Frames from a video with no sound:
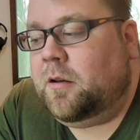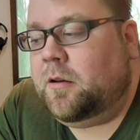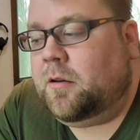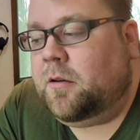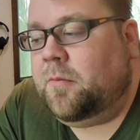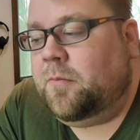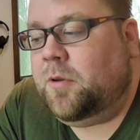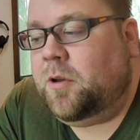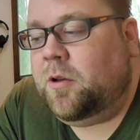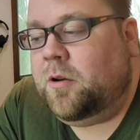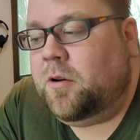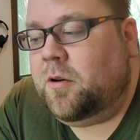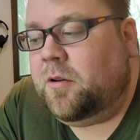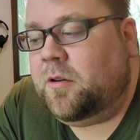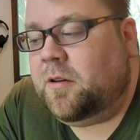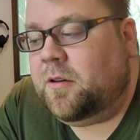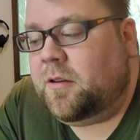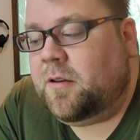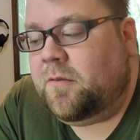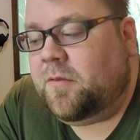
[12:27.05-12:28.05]
computers
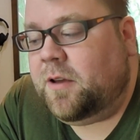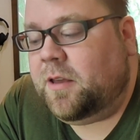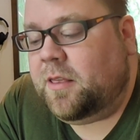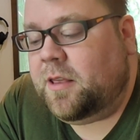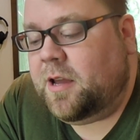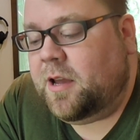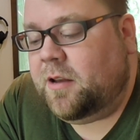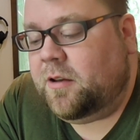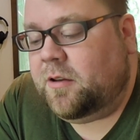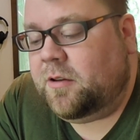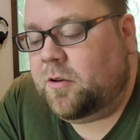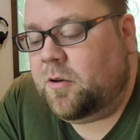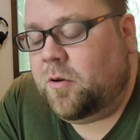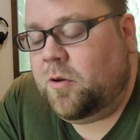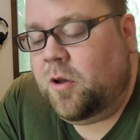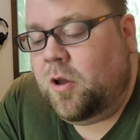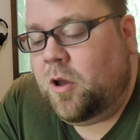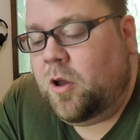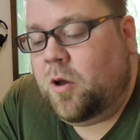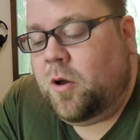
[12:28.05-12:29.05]
and stuff like that. So
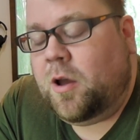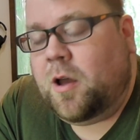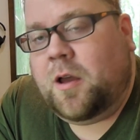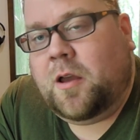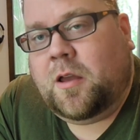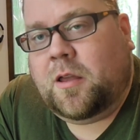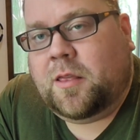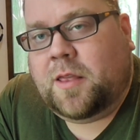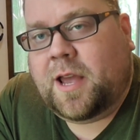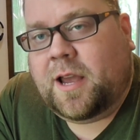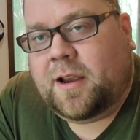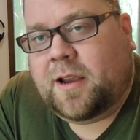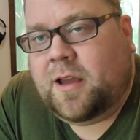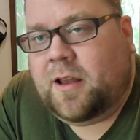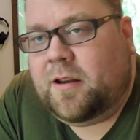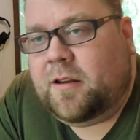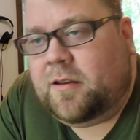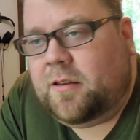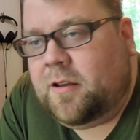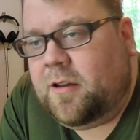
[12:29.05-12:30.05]
that
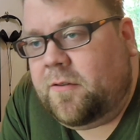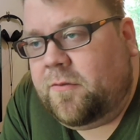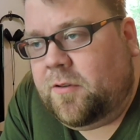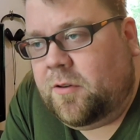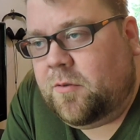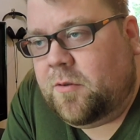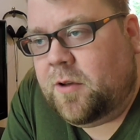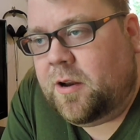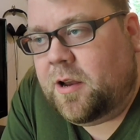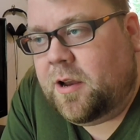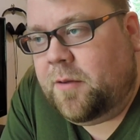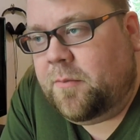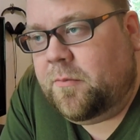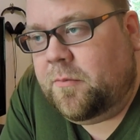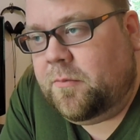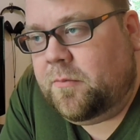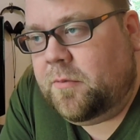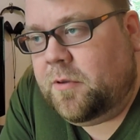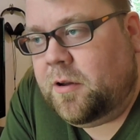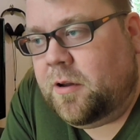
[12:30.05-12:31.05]
kind of stuff is what
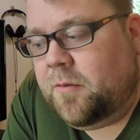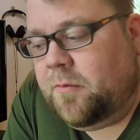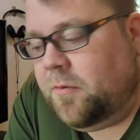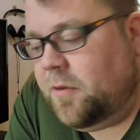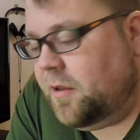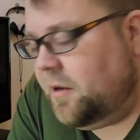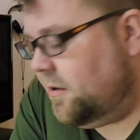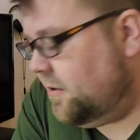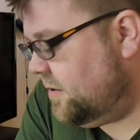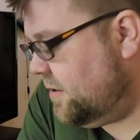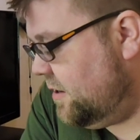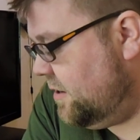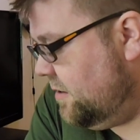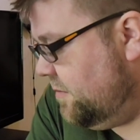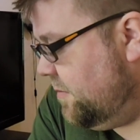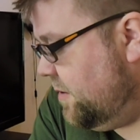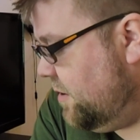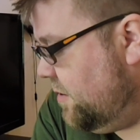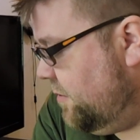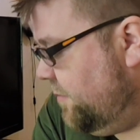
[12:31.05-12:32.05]
I'm really excited
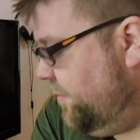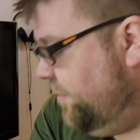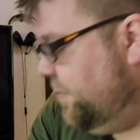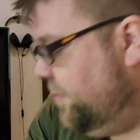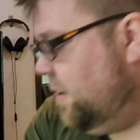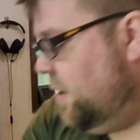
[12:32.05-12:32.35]
about.